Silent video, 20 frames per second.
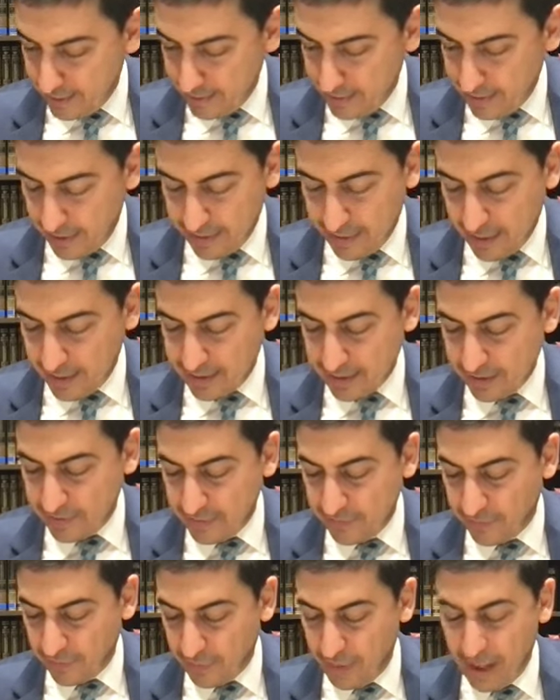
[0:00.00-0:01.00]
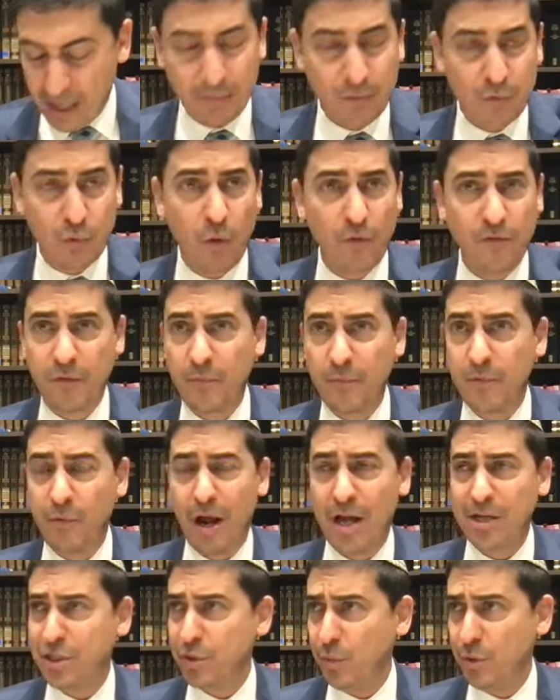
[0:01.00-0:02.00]
uh, that, that is a verbatim quote from the
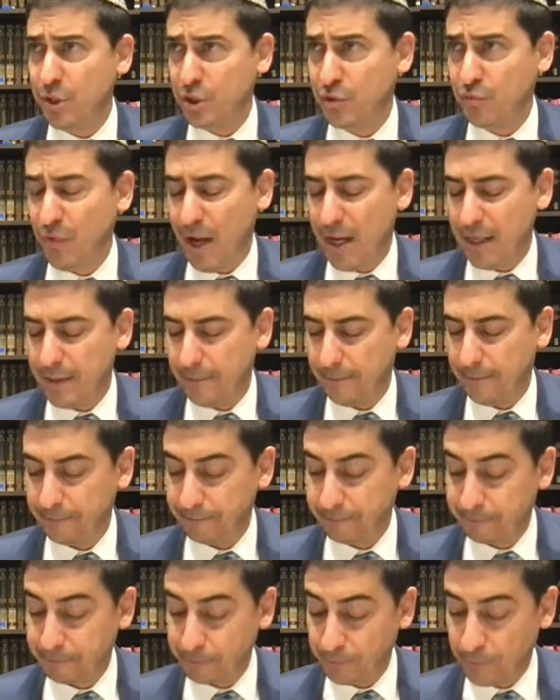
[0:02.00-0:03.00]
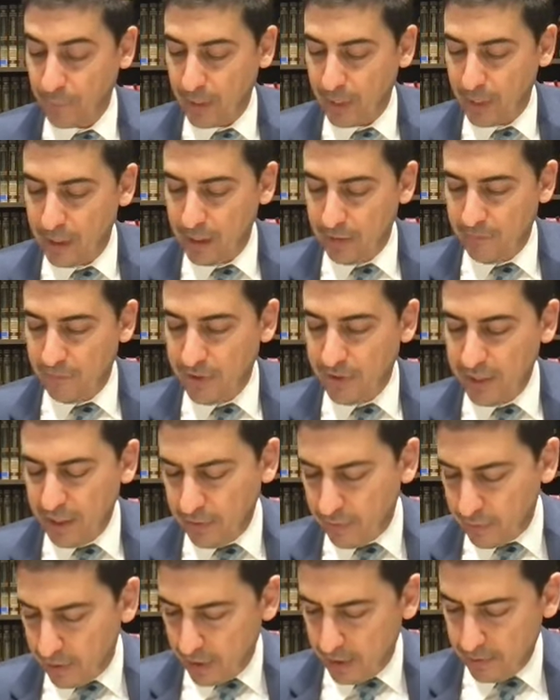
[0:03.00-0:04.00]
Rashi we just read.
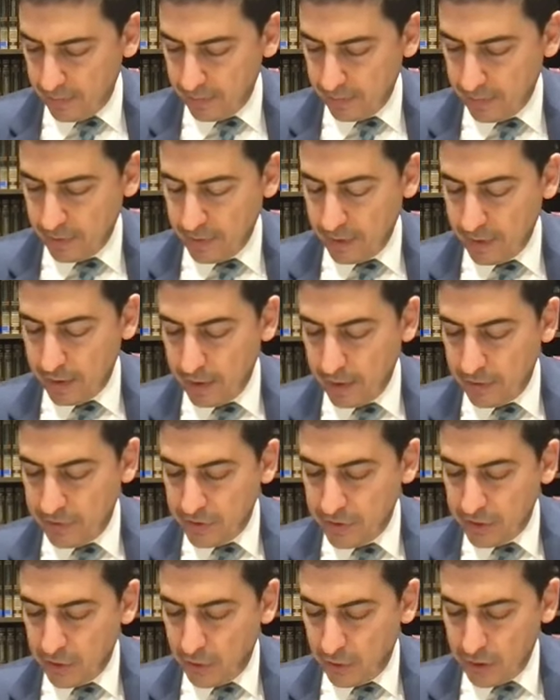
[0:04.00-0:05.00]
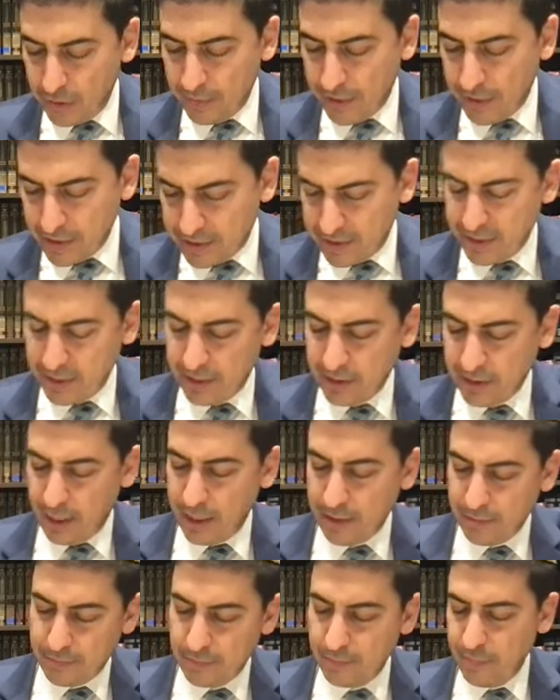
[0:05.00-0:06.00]
Venira, Dila Olam Garcin and
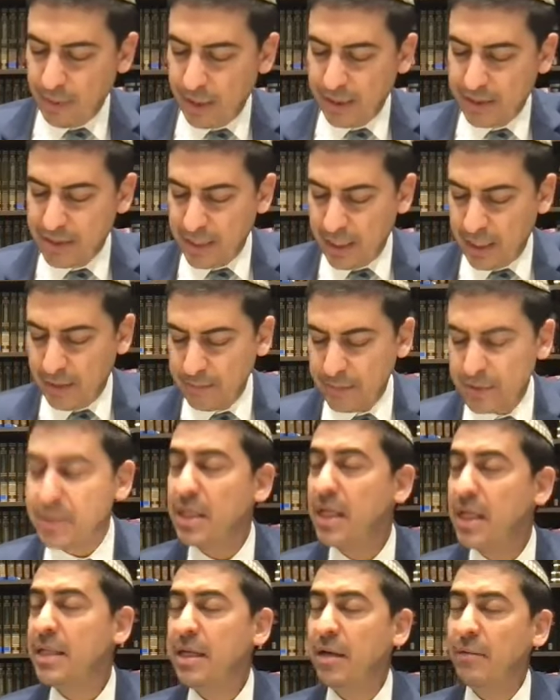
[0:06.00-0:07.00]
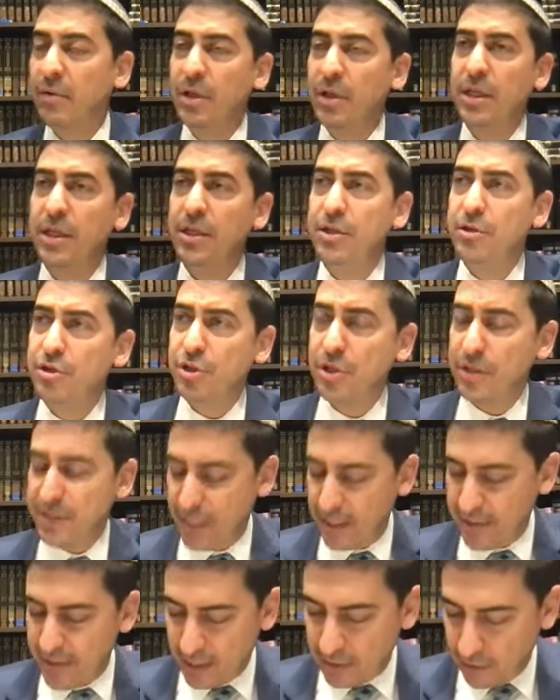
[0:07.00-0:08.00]
Line. But it seems that really you should
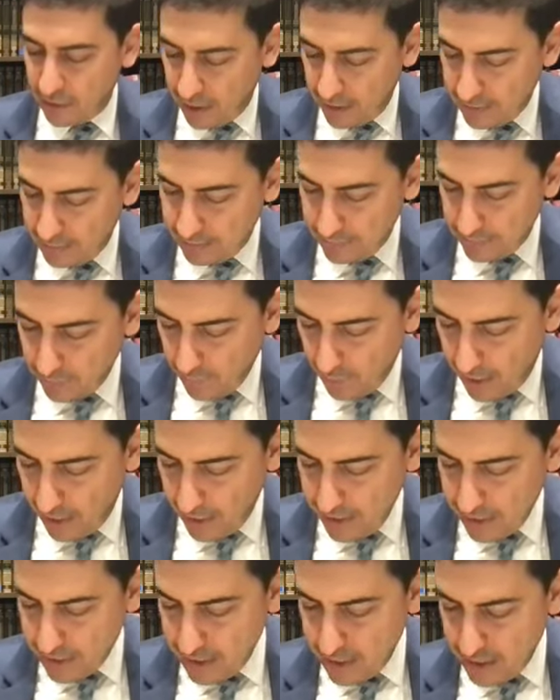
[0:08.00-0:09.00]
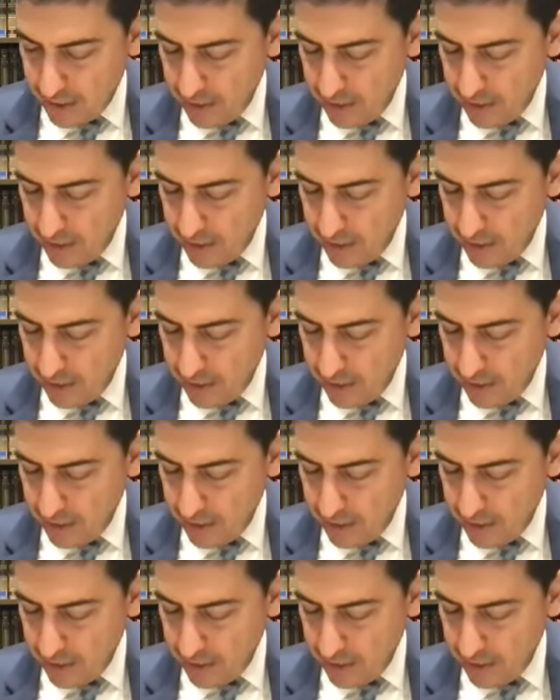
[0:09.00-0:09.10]
say that line. Why?